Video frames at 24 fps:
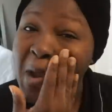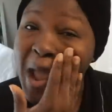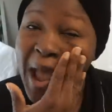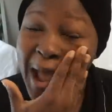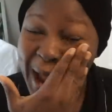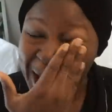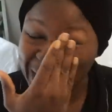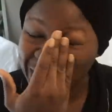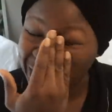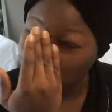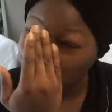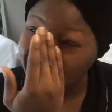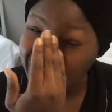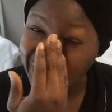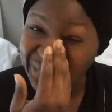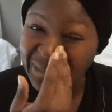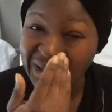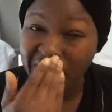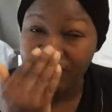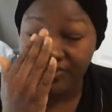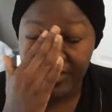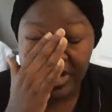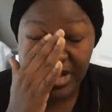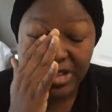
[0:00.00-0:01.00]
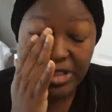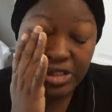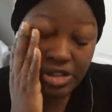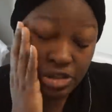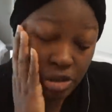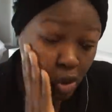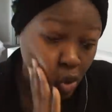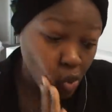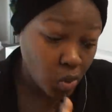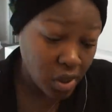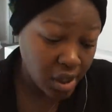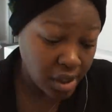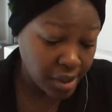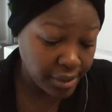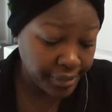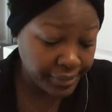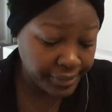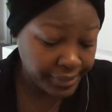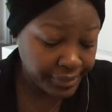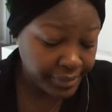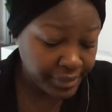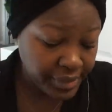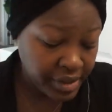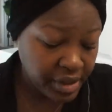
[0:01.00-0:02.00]
hydrates my face so well.
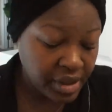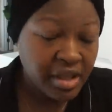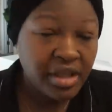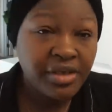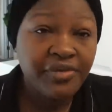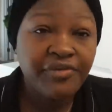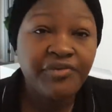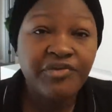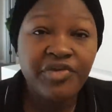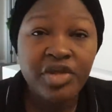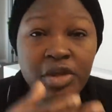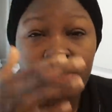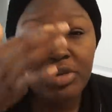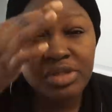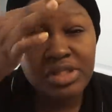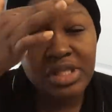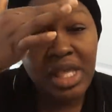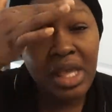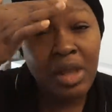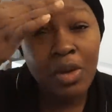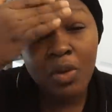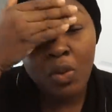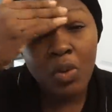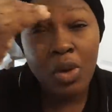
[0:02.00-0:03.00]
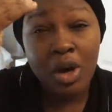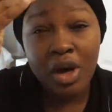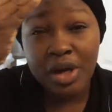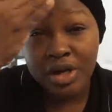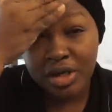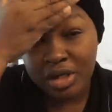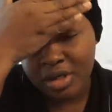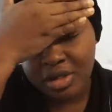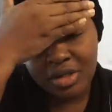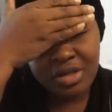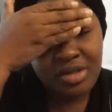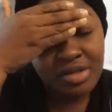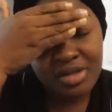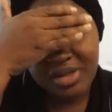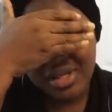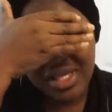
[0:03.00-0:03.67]
It feels like water.